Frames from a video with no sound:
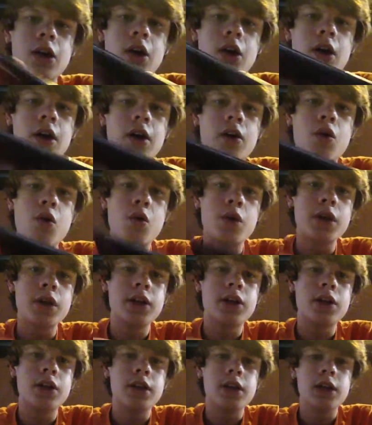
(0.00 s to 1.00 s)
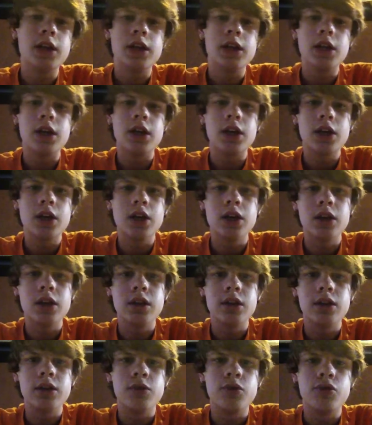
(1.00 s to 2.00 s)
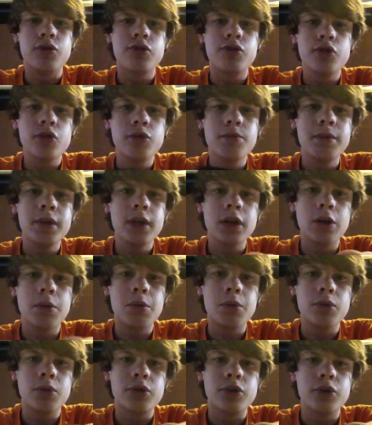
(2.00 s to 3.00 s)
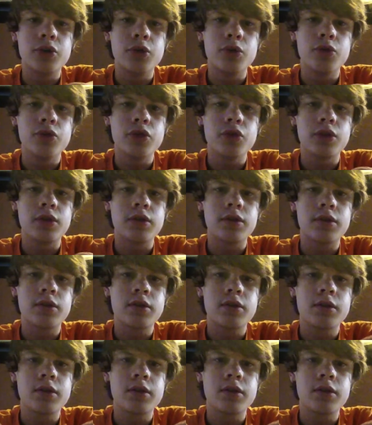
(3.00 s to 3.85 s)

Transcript: according to the, you should be able to just